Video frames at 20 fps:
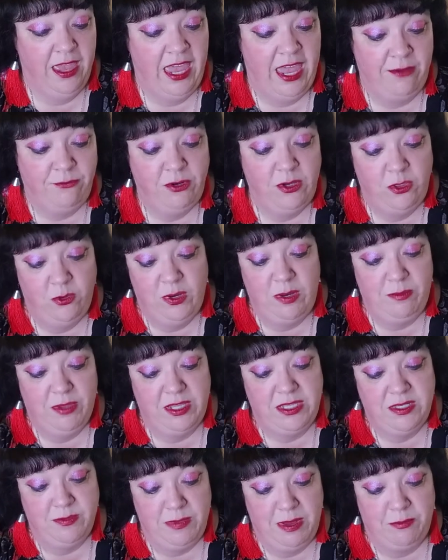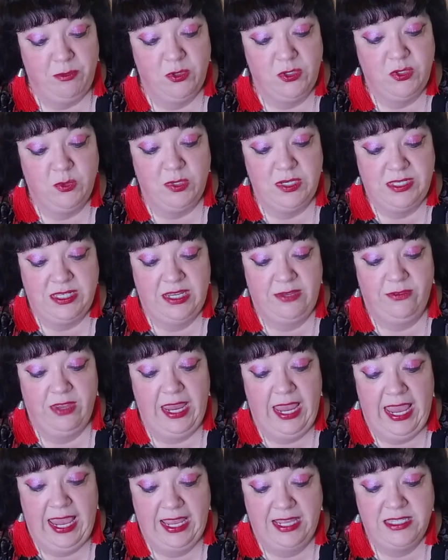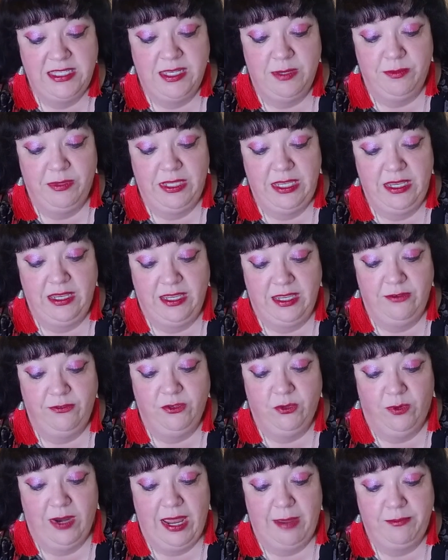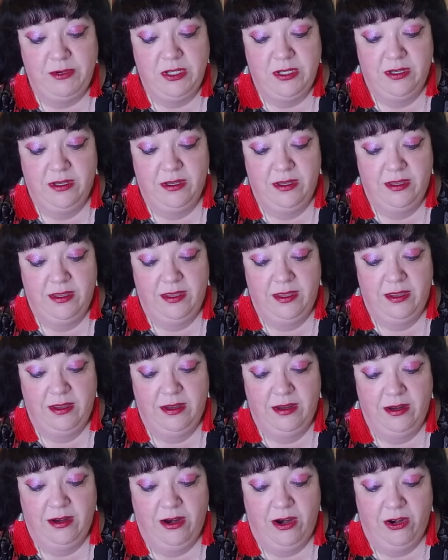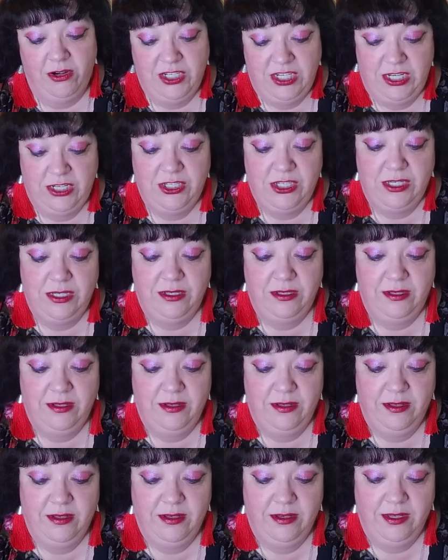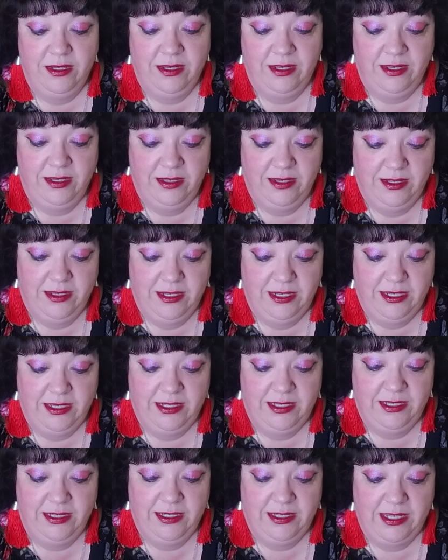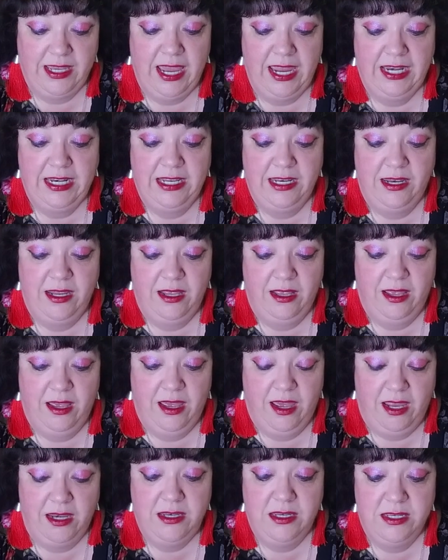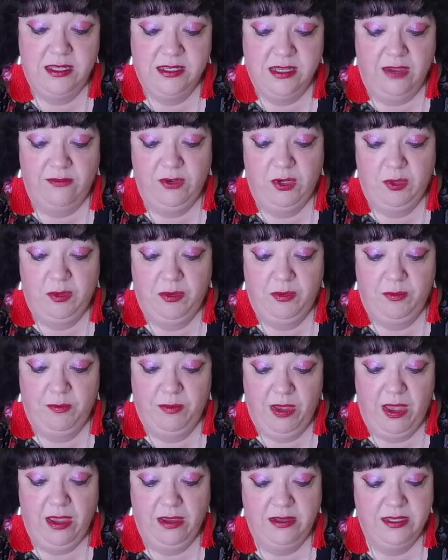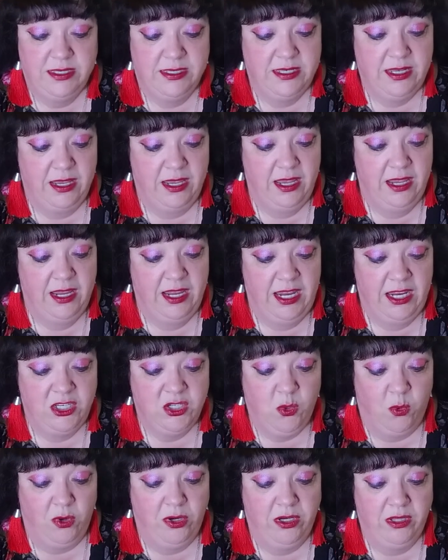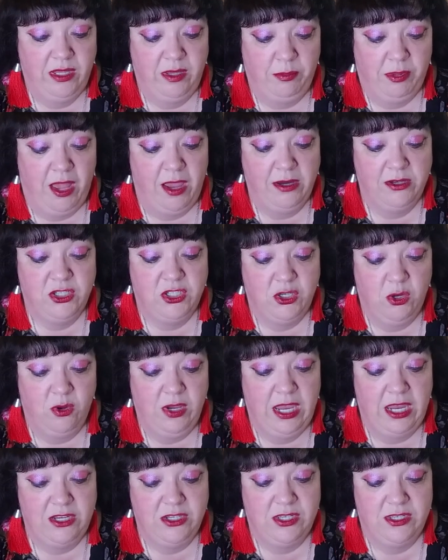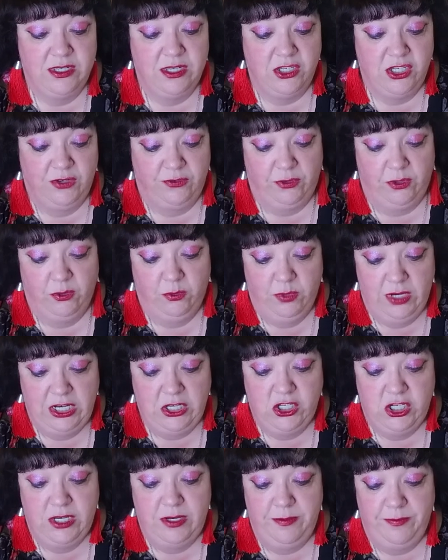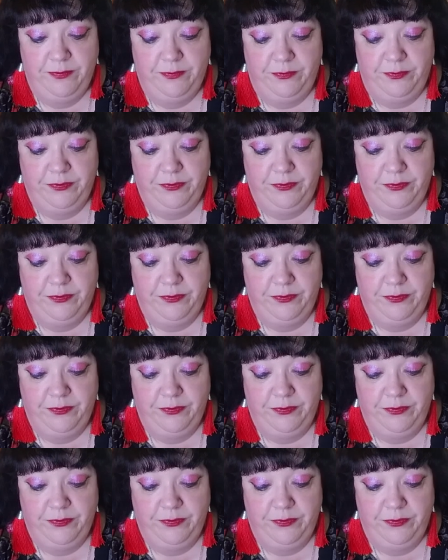Every three months, members receive a handsomely gift-wrapped artisan guided undiscovered box. Each quarterly box showcases a different region.